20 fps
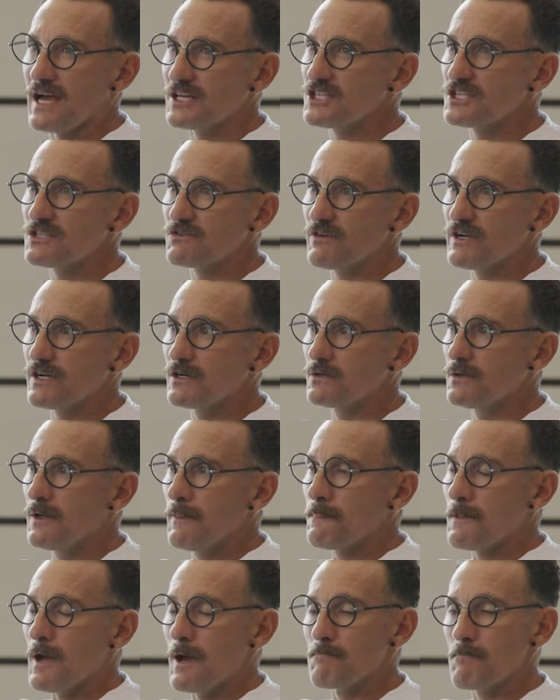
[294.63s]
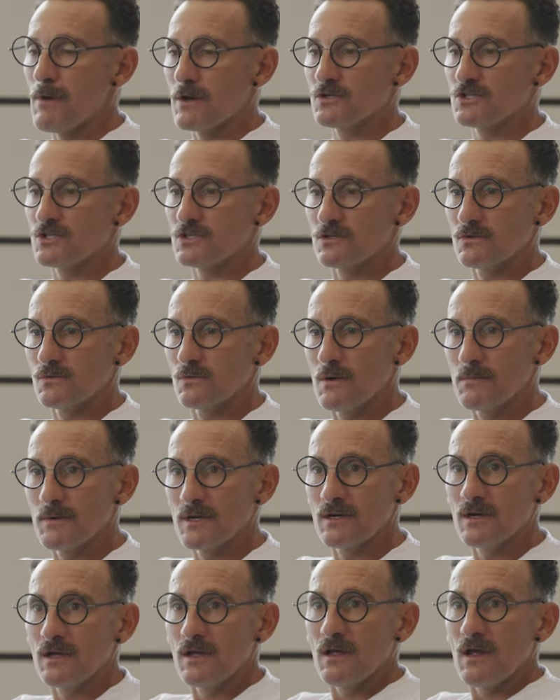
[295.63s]
She's a real emotional
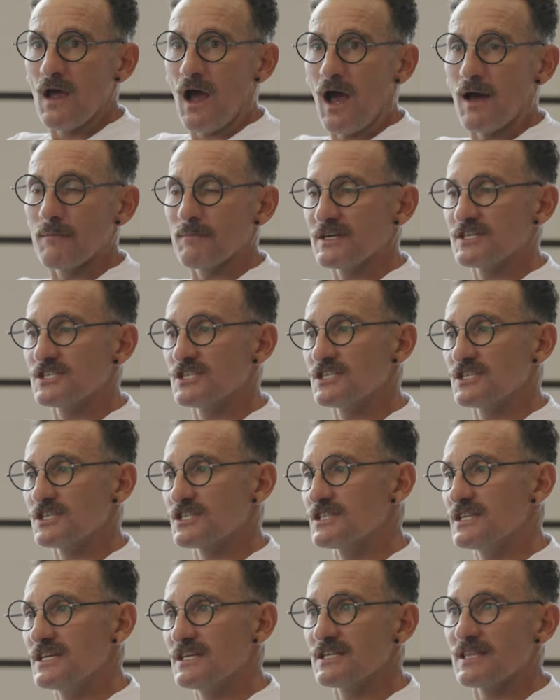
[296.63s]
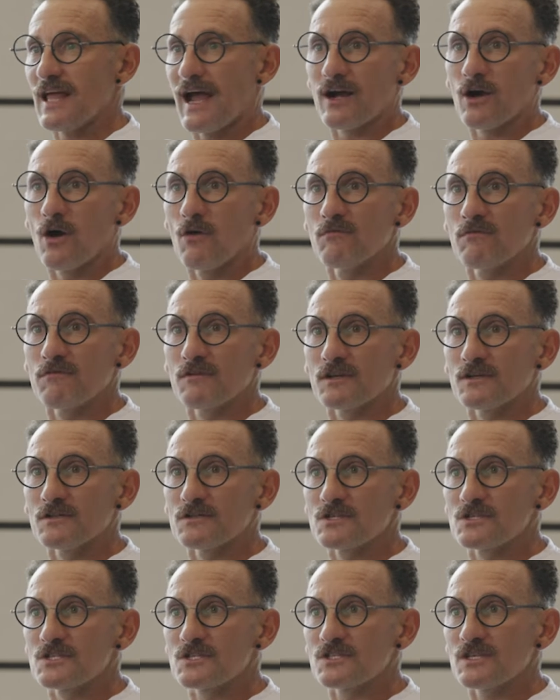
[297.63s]
woman, and she just needed that
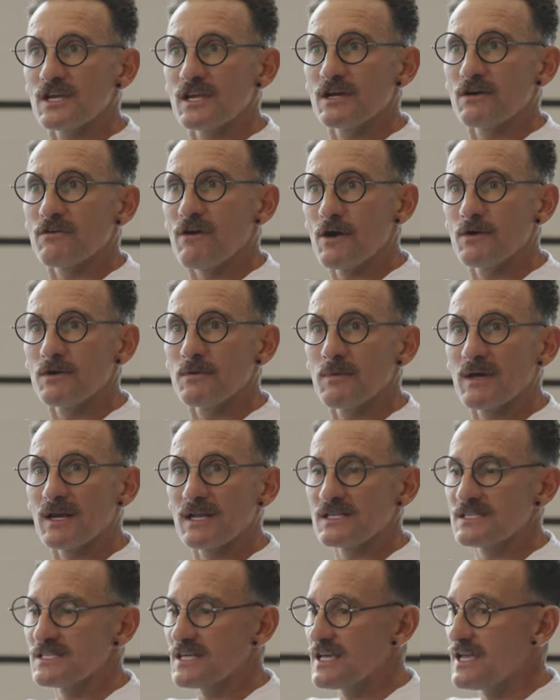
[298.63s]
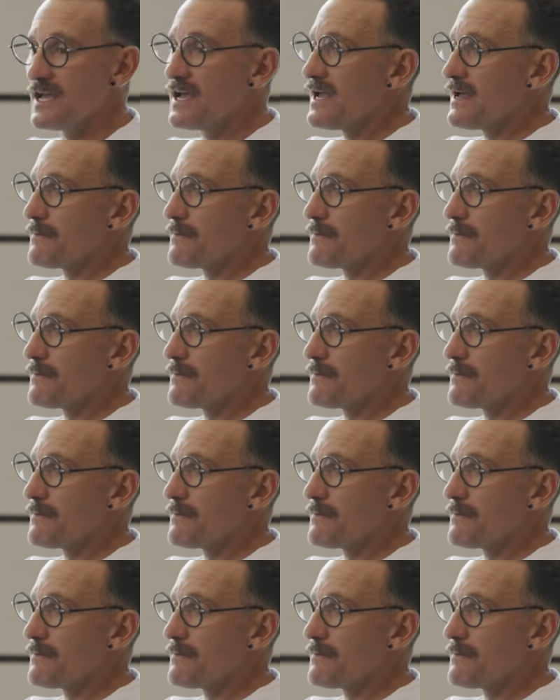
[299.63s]
confidence in her own ability.